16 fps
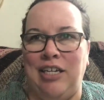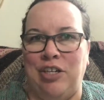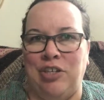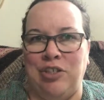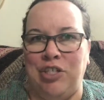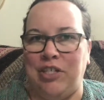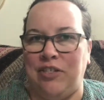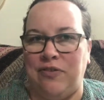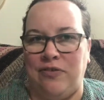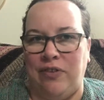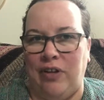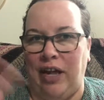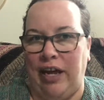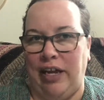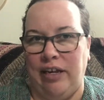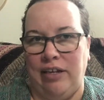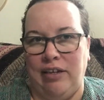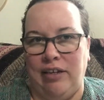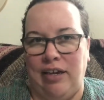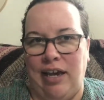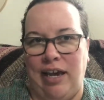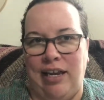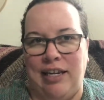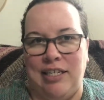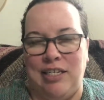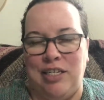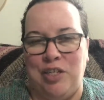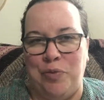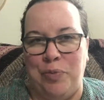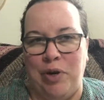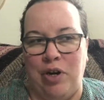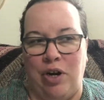you're just flying. And
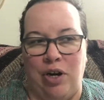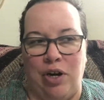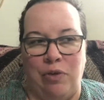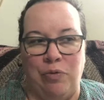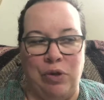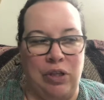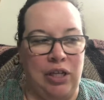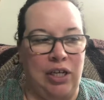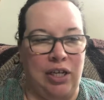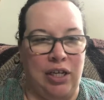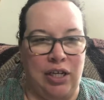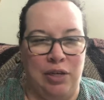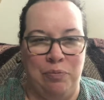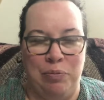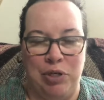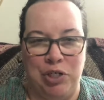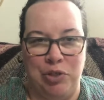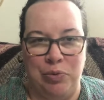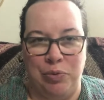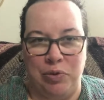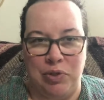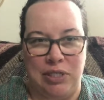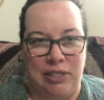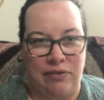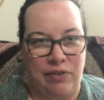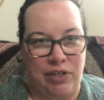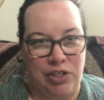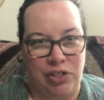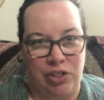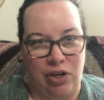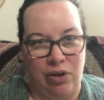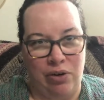you put on a really good bingeable TV
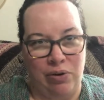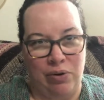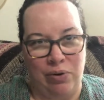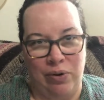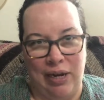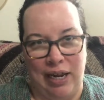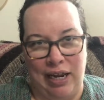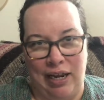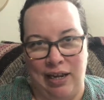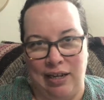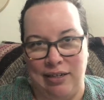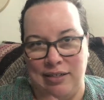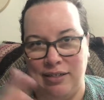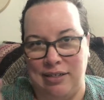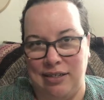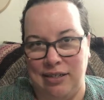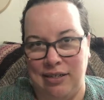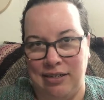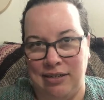show, and